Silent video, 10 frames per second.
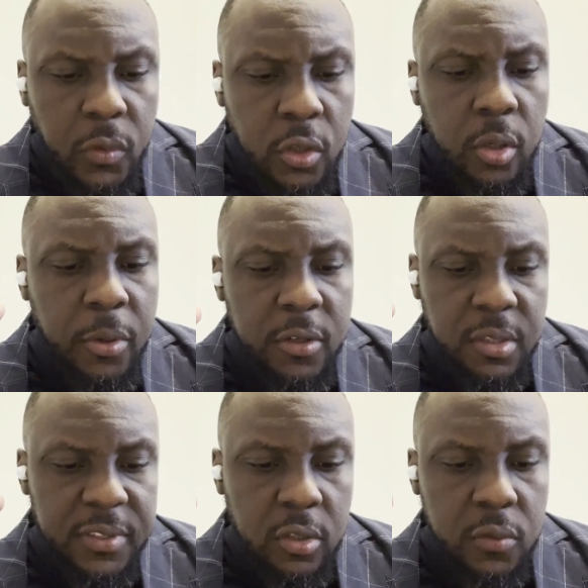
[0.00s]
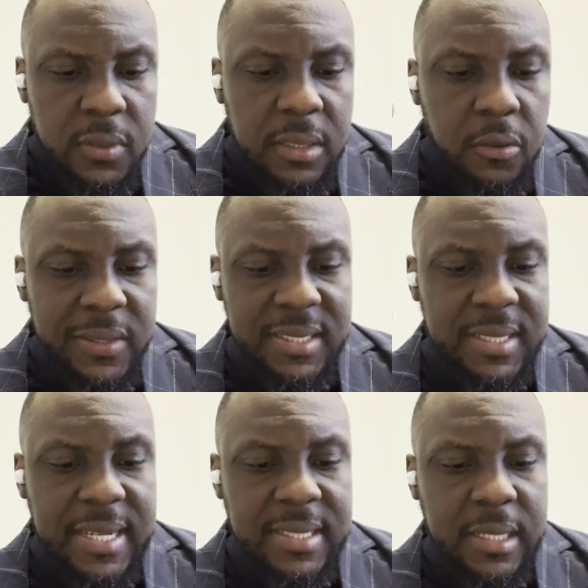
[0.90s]
HERSOV is also still
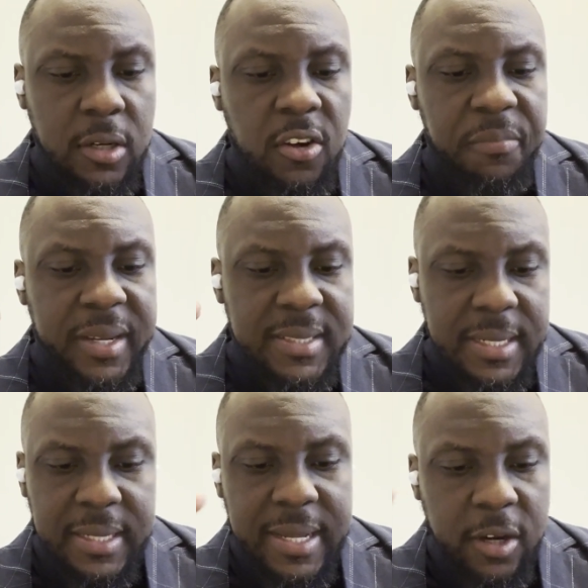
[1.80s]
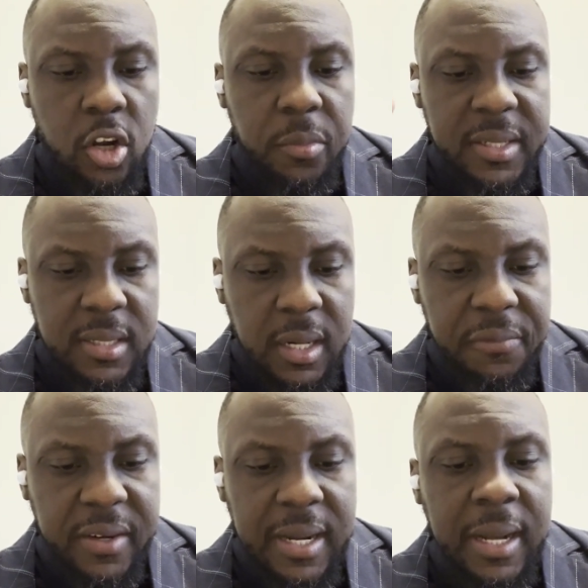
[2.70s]
criticizing the government and the economy in South
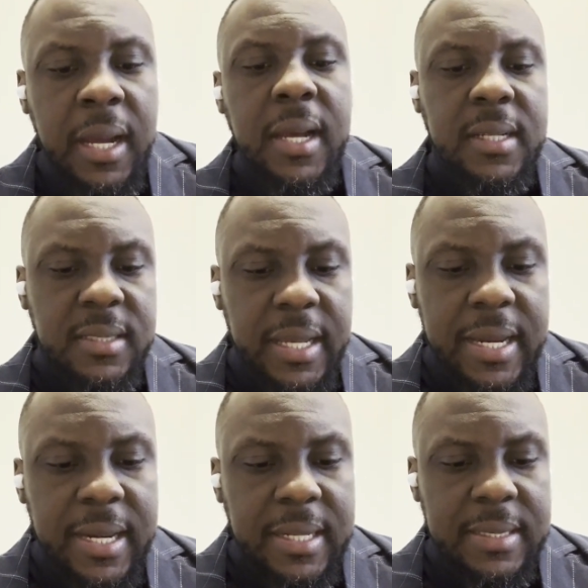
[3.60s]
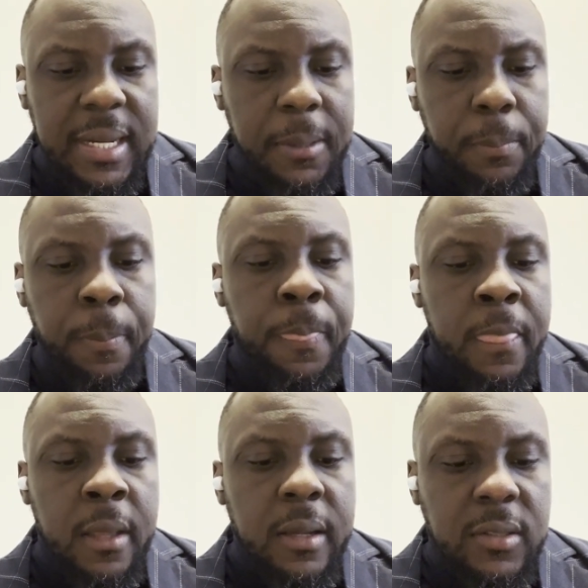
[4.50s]
Africa, saying that
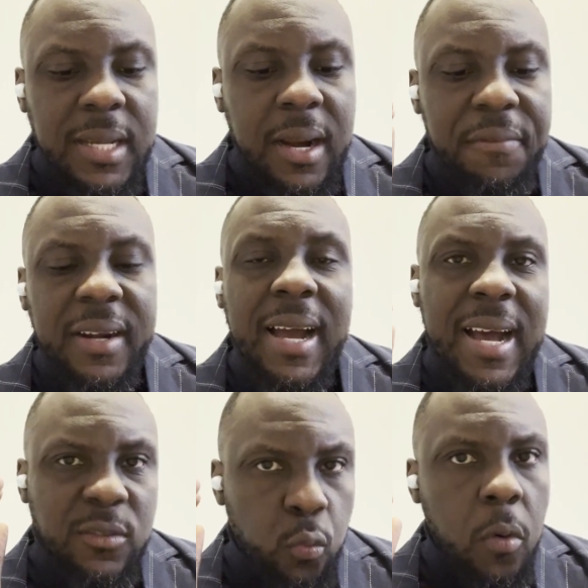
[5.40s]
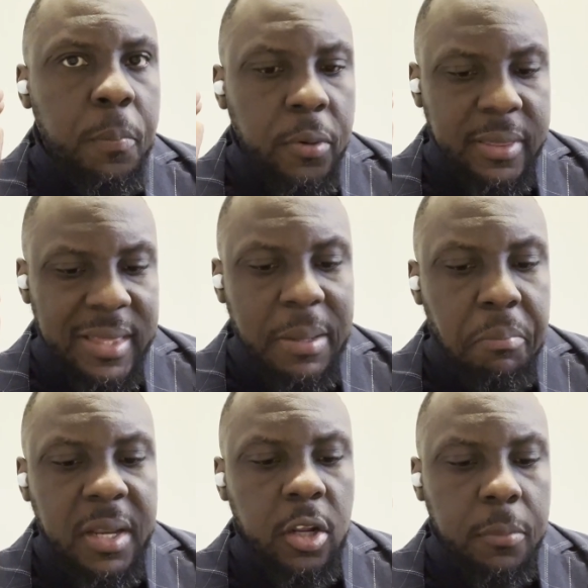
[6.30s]
South Africa has 1.3
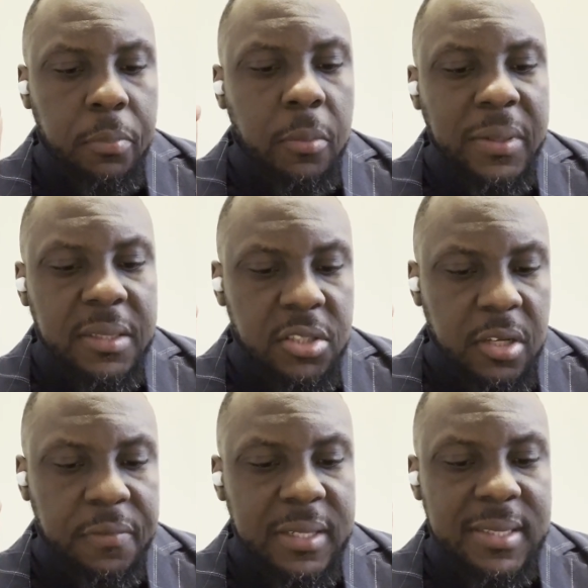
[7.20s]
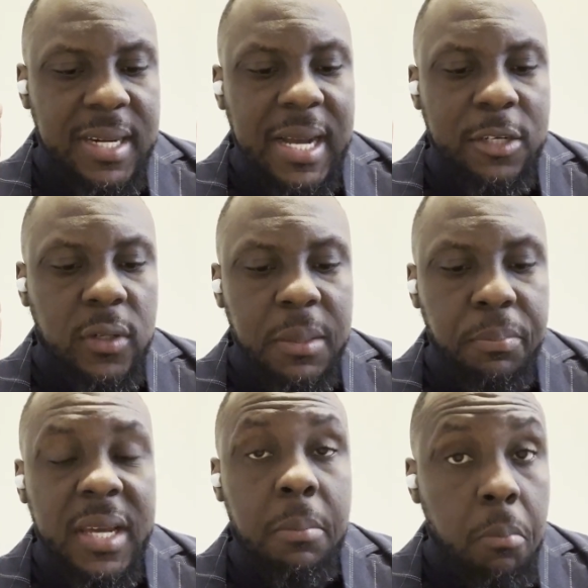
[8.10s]
million public servants that are actually
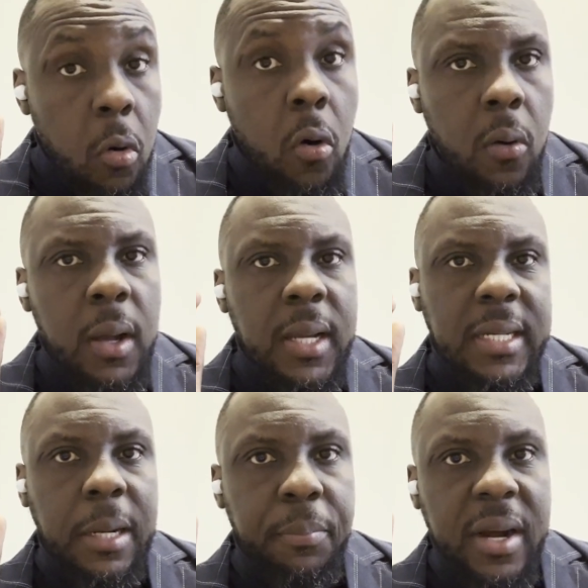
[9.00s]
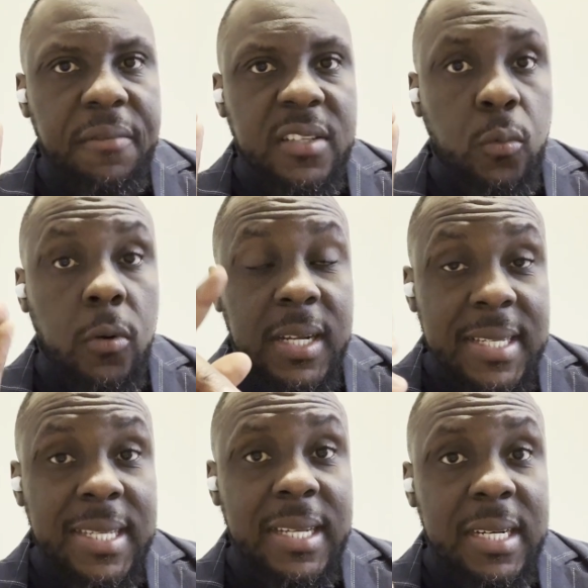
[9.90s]
paid more than private workers.
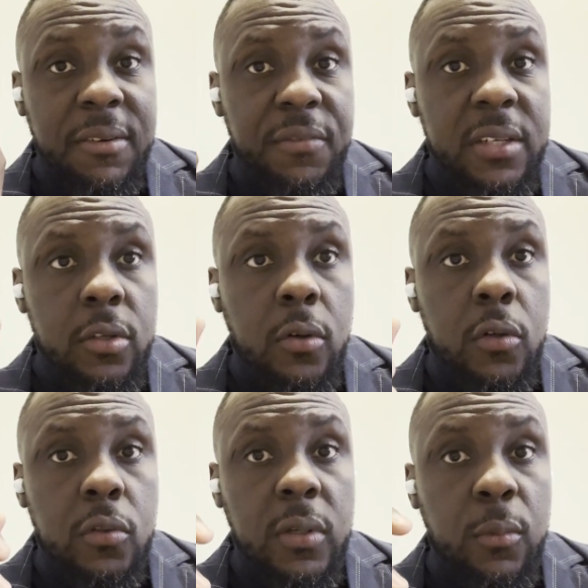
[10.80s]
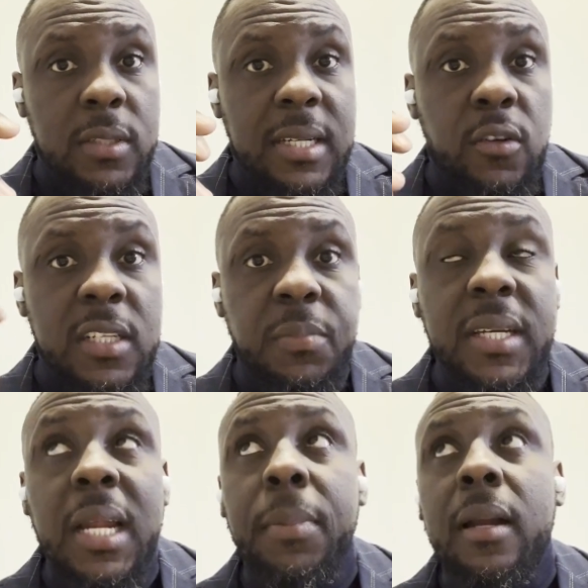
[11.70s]
I think in a video also, he was actually
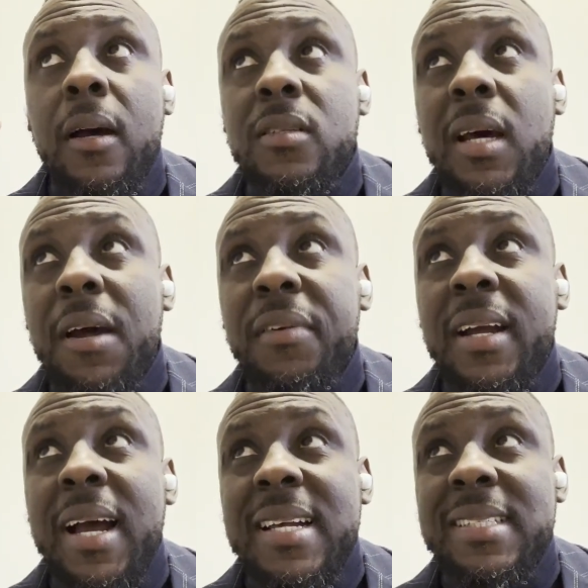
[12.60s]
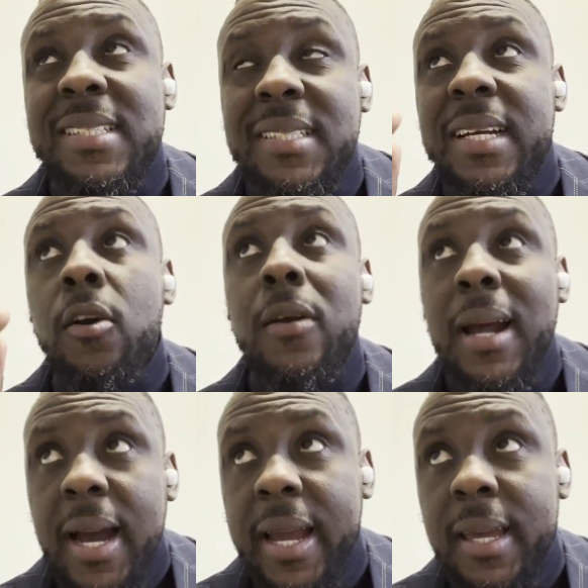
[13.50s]
speaking about how South Africa has the second
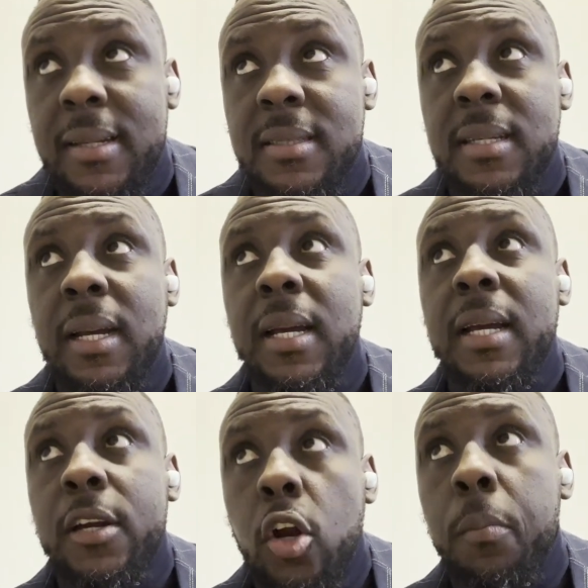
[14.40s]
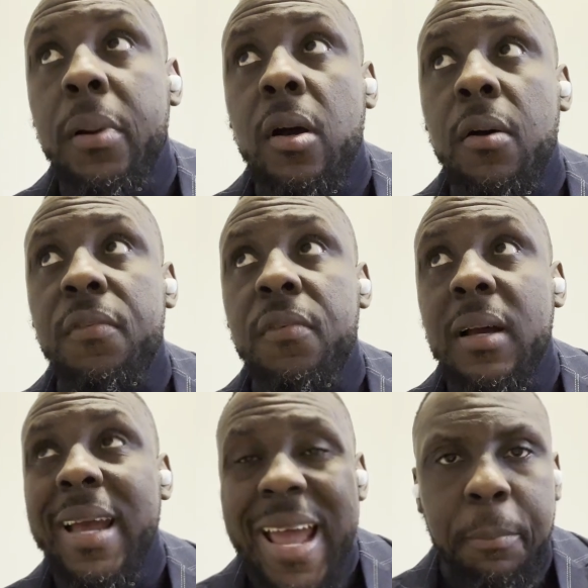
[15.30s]
highest number of
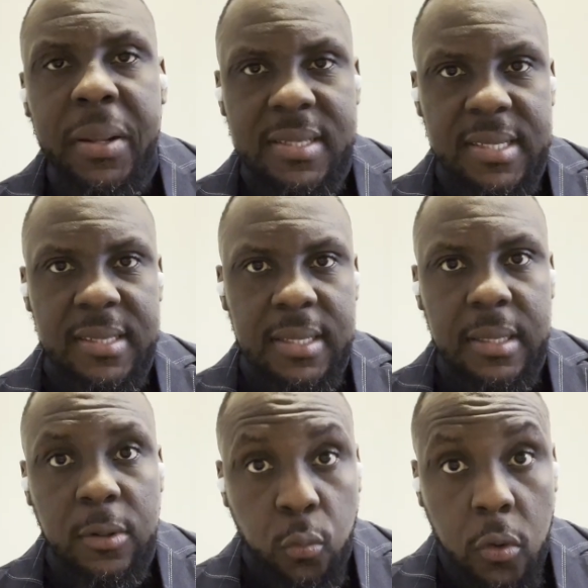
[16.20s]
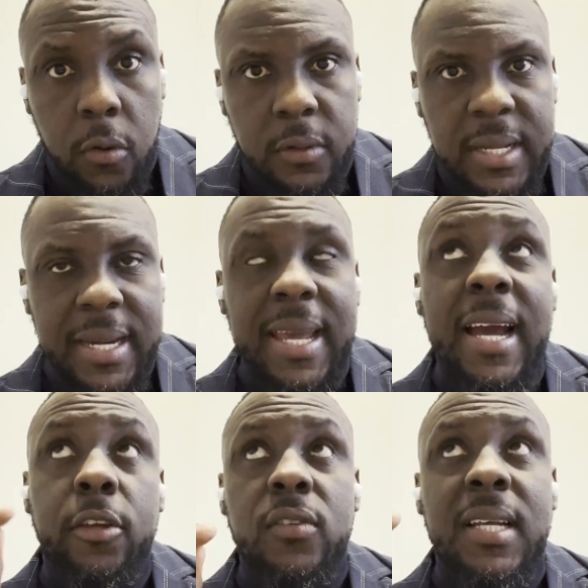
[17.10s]
embassies in the world, and he
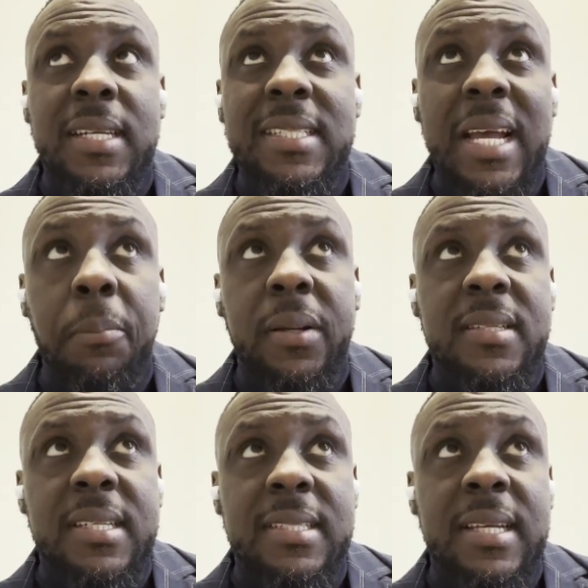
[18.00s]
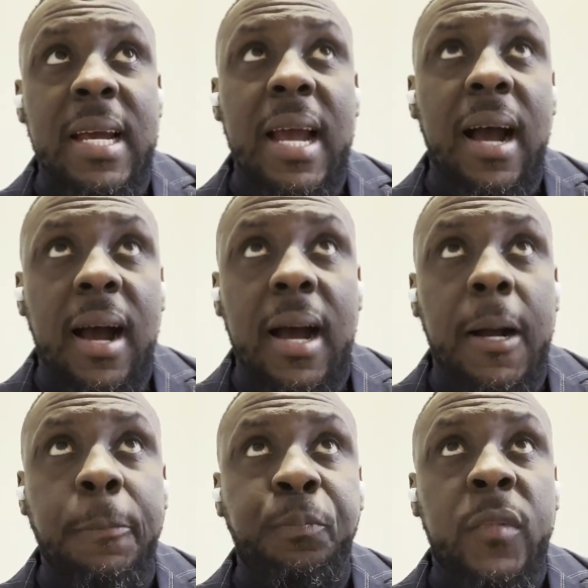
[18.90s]
argues that these embassies
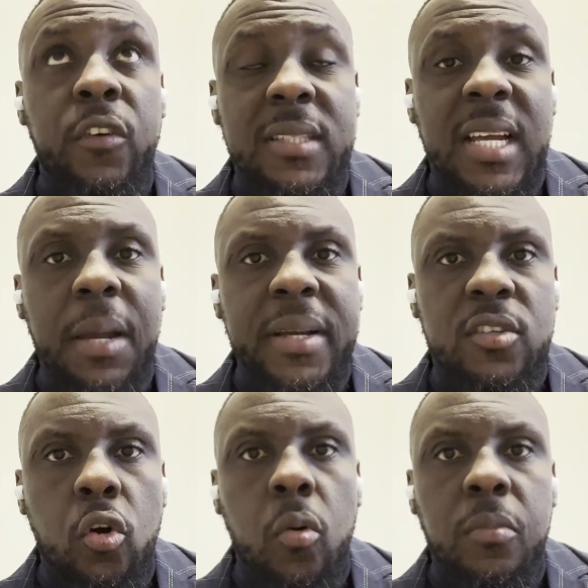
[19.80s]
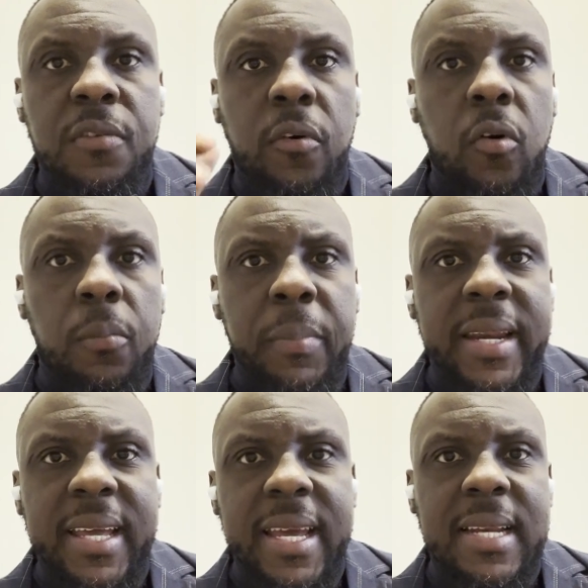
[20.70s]
are retirement homes for
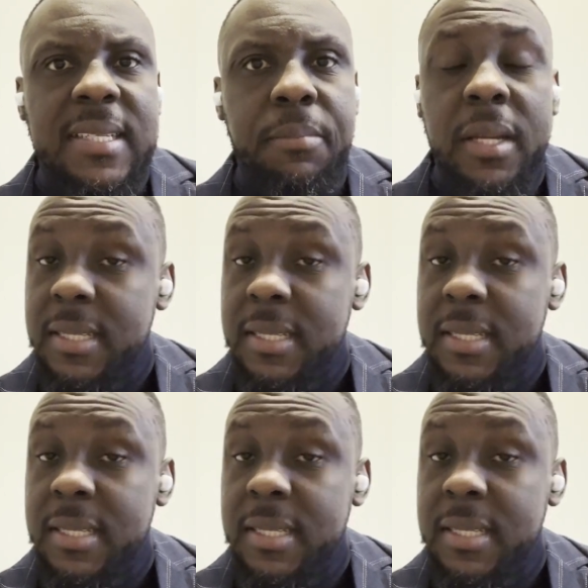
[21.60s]
many ANC men.